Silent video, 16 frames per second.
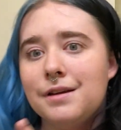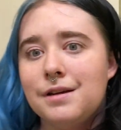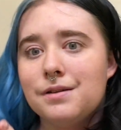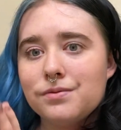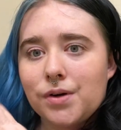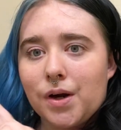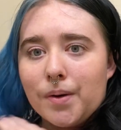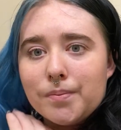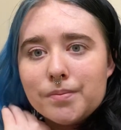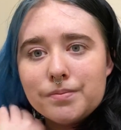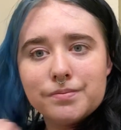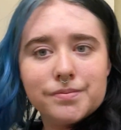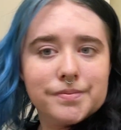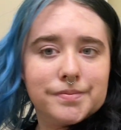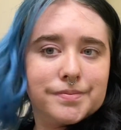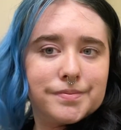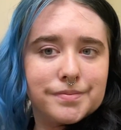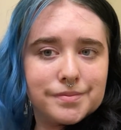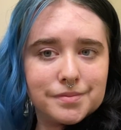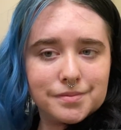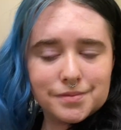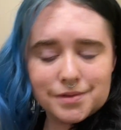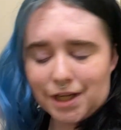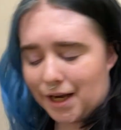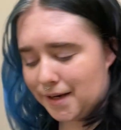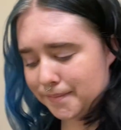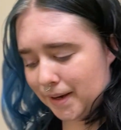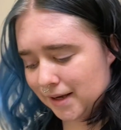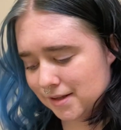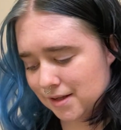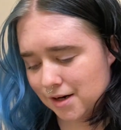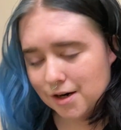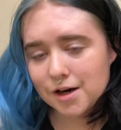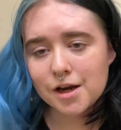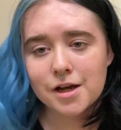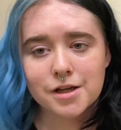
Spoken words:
from dyeing back there.